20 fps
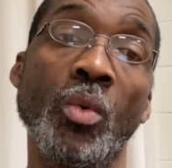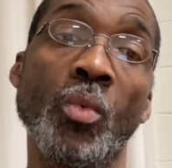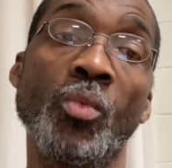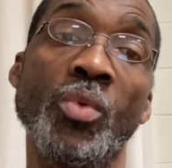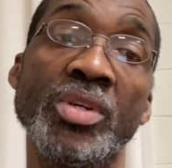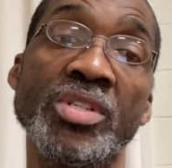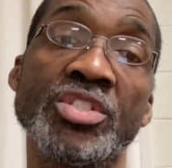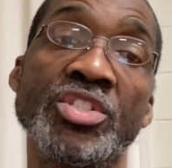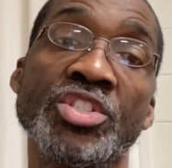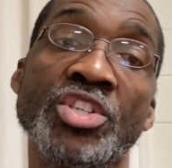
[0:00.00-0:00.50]

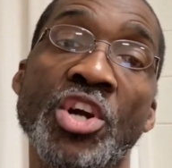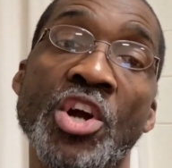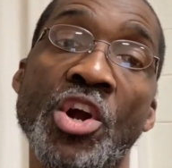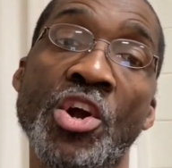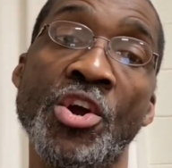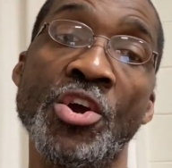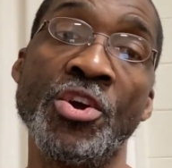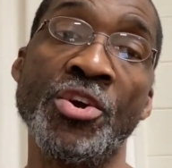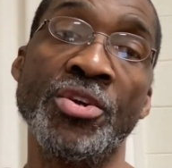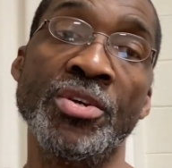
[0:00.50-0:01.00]

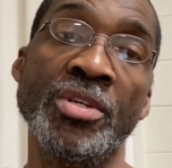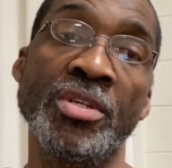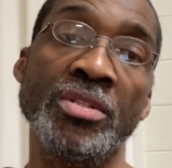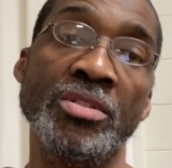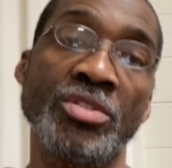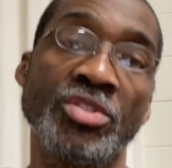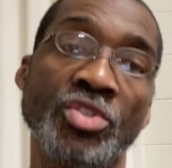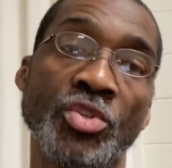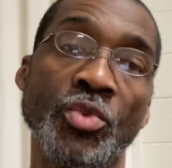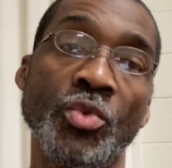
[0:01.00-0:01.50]
return
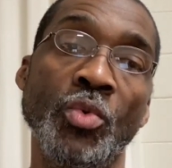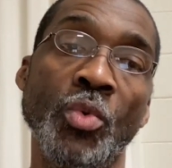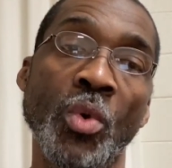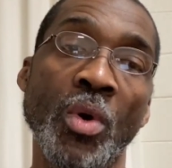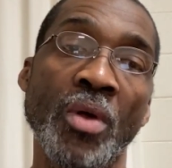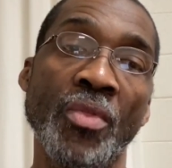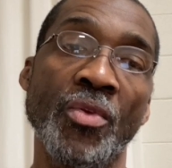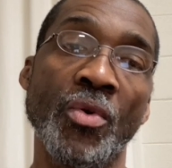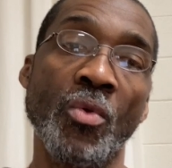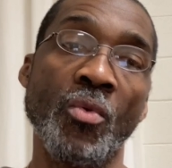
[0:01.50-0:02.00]

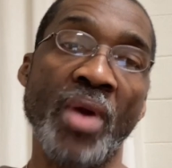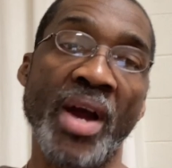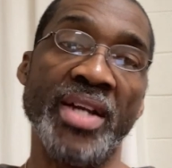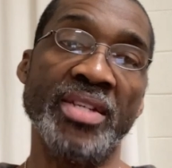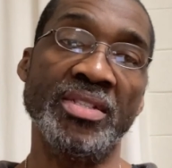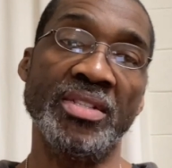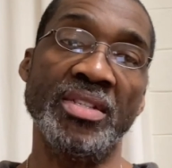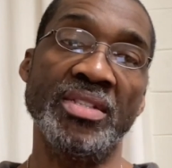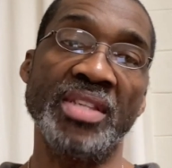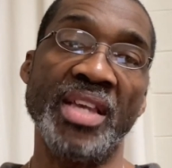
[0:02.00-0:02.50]
to the
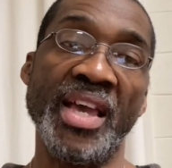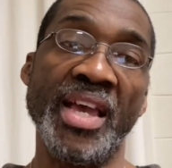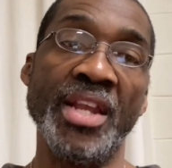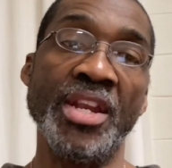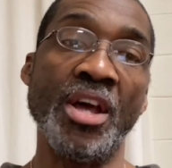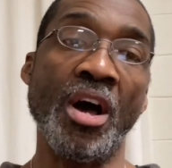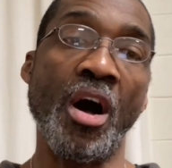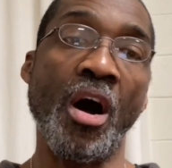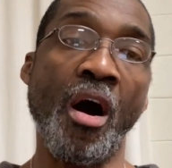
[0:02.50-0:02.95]
righteous and